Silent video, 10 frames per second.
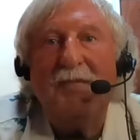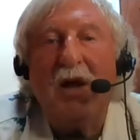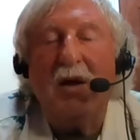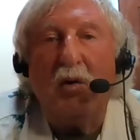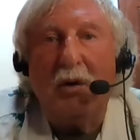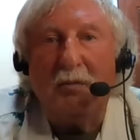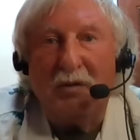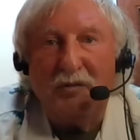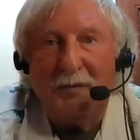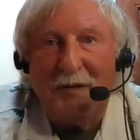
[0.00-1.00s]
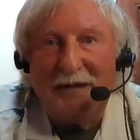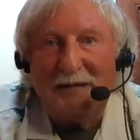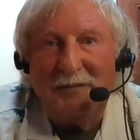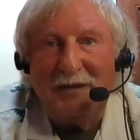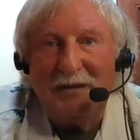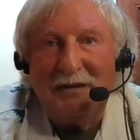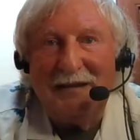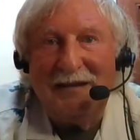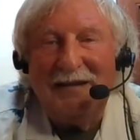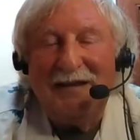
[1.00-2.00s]
a hormone replacement.
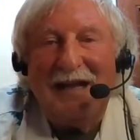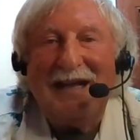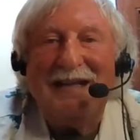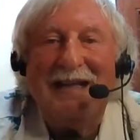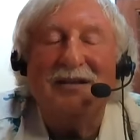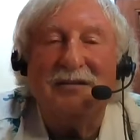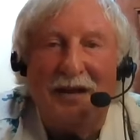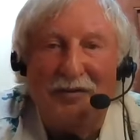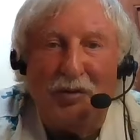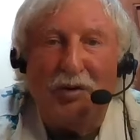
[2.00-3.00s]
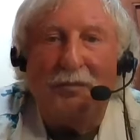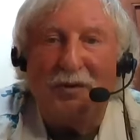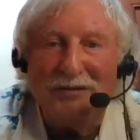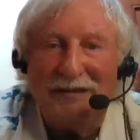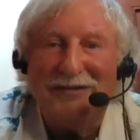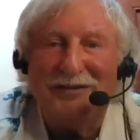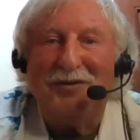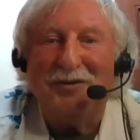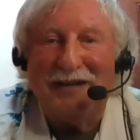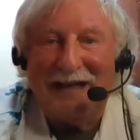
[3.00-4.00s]
And then there's other hormones, as you
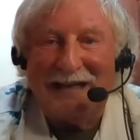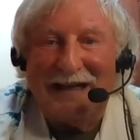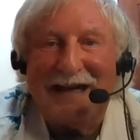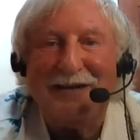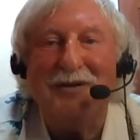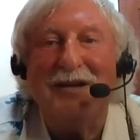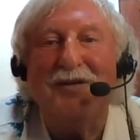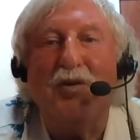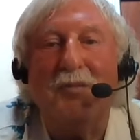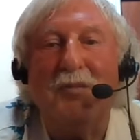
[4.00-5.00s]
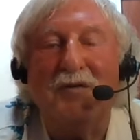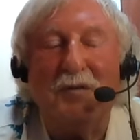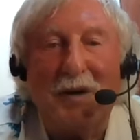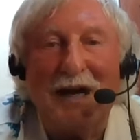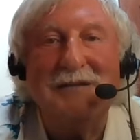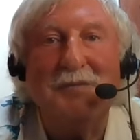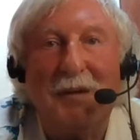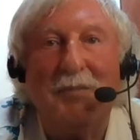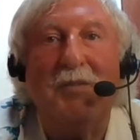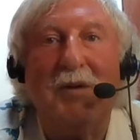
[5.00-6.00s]
noted, antidiuretic hormone for POTS,
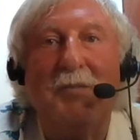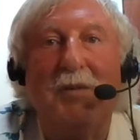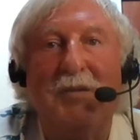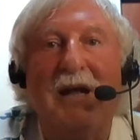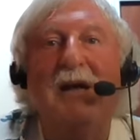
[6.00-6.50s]
blah, blah, blah, blah, blah.